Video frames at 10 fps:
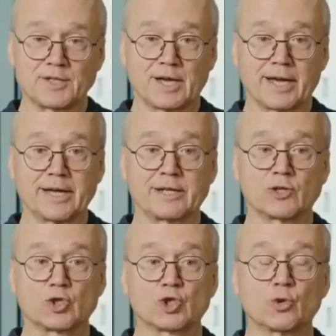side
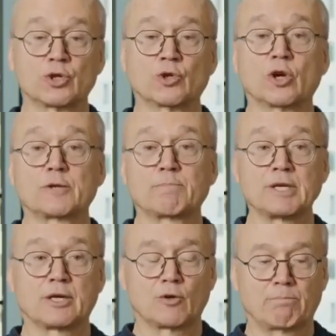should not
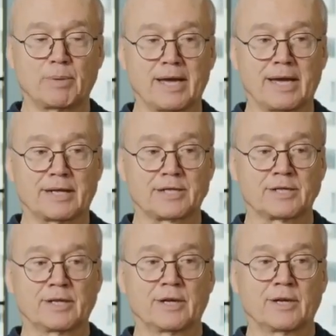be compared
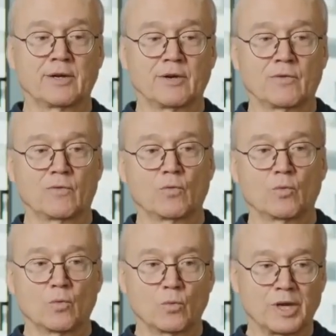
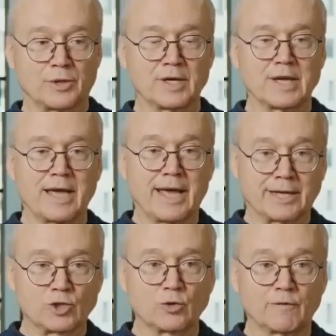with the
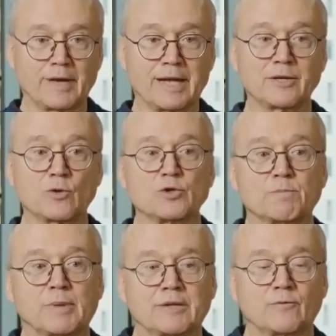actual values,
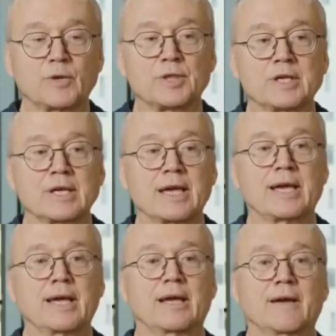but with the
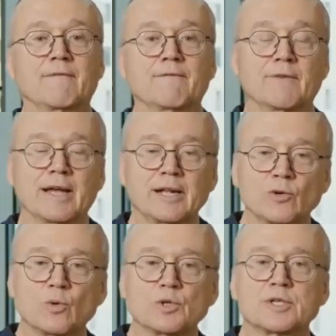
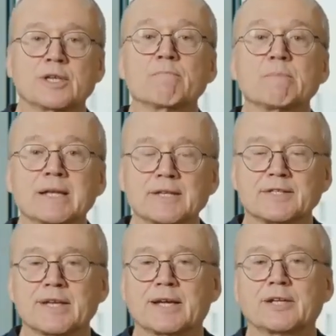values a
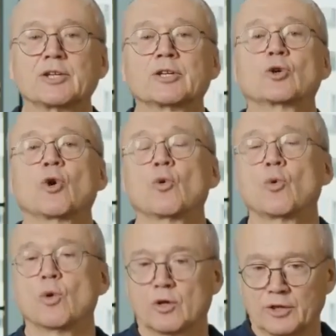millisecond
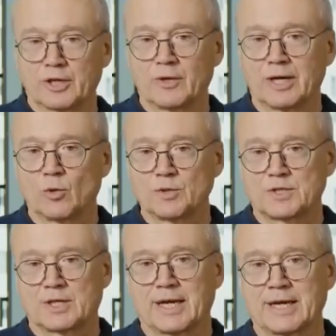ago on our own
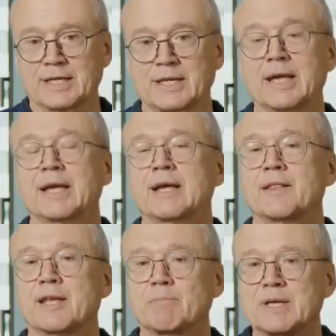side.
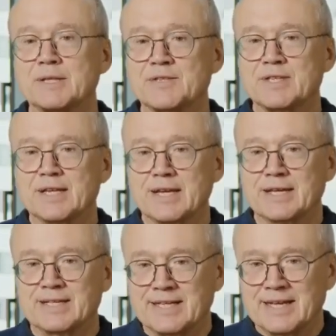That means
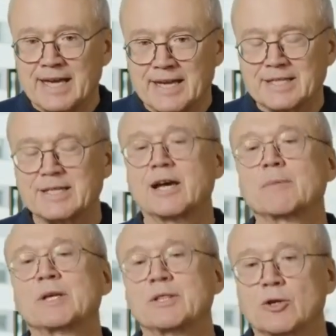a delay
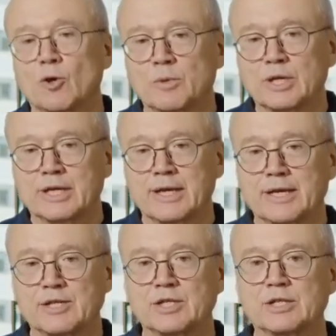time in the
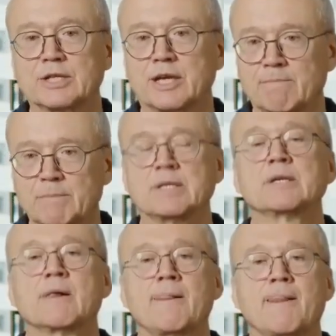communication can be